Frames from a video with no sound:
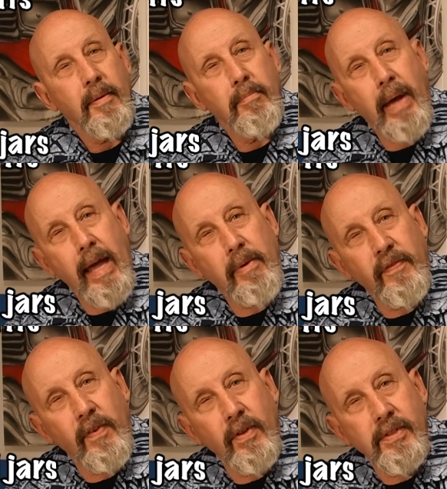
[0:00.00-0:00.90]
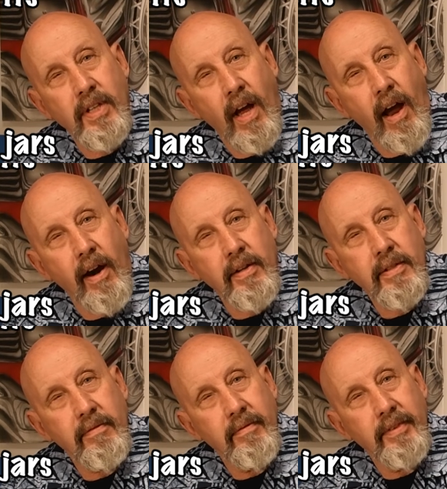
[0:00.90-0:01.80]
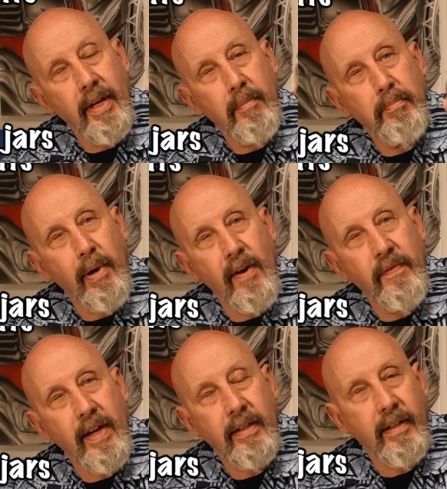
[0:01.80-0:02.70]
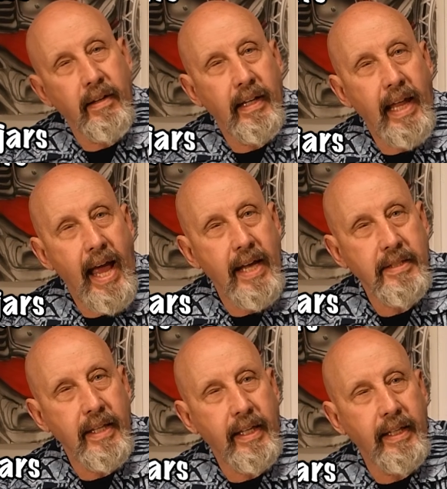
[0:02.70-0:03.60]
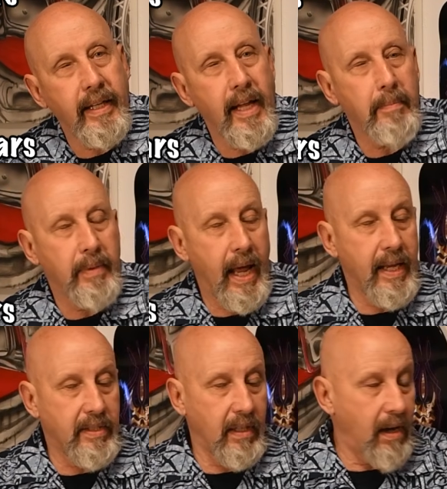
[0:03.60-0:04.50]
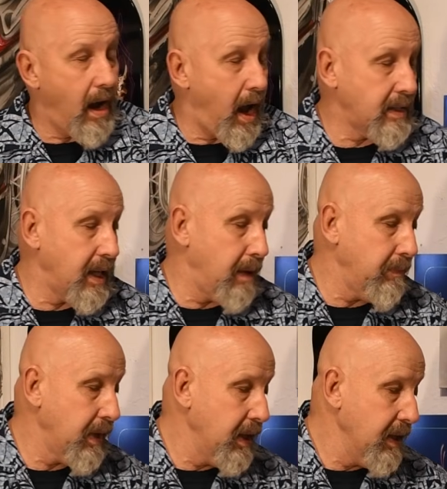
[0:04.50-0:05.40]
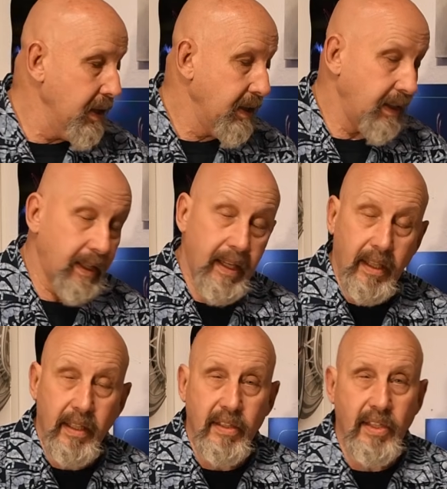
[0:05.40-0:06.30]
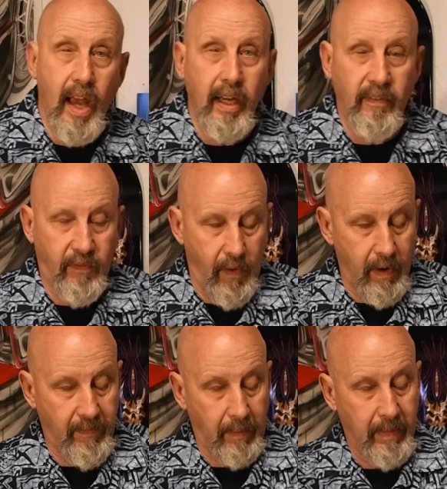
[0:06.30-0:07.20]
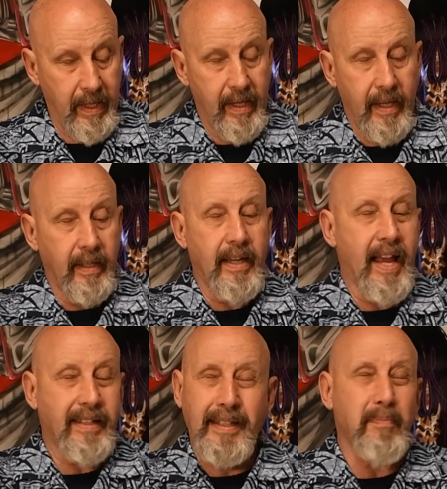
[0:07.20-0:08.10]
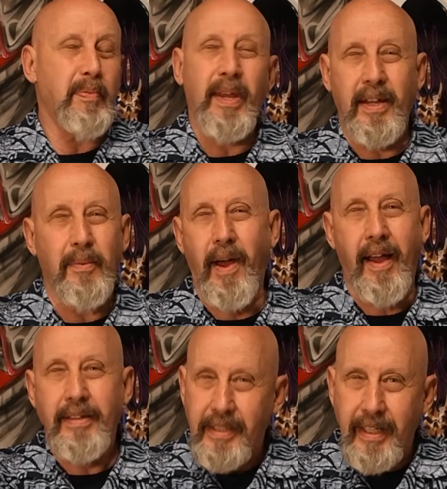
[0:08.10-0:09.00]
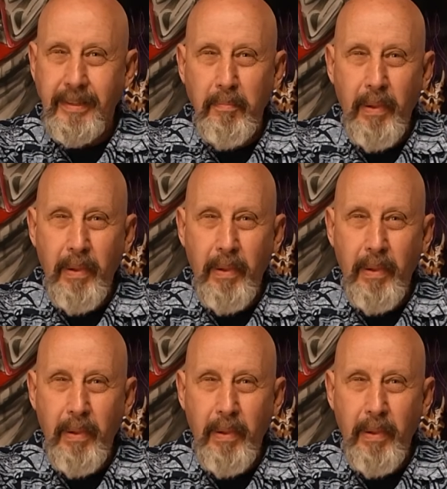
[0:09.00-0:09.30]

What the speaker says: Baby food jars. They're perfect. They're glass. They clean up nice. They're awesome. You need a good solid 4 of them. And not the big ones. Get the